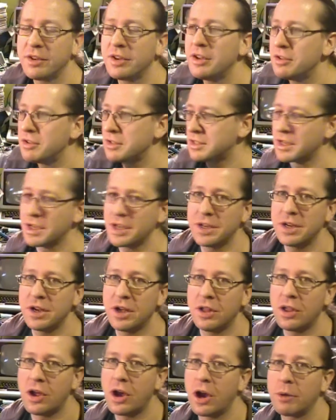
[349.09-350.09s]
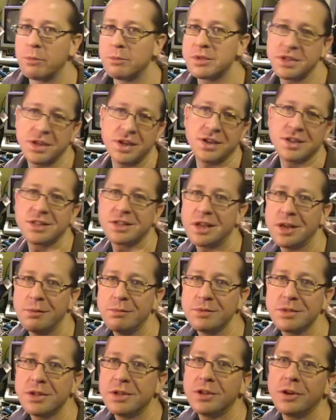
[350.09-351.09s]
They're used in alarm
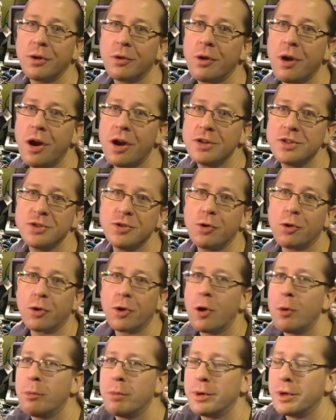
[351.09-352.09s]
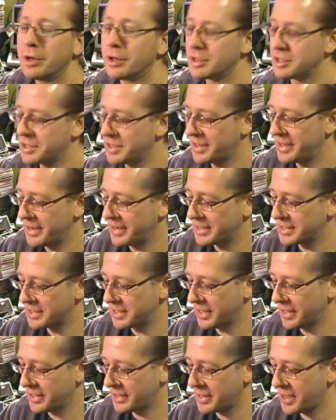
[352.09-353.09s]
systems and garage door openers and things
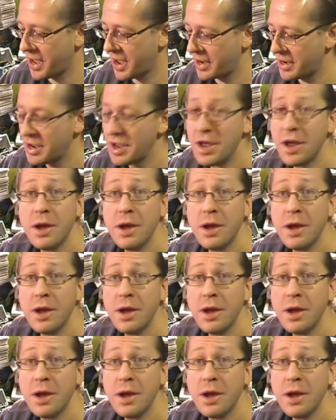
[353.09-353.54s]
like that.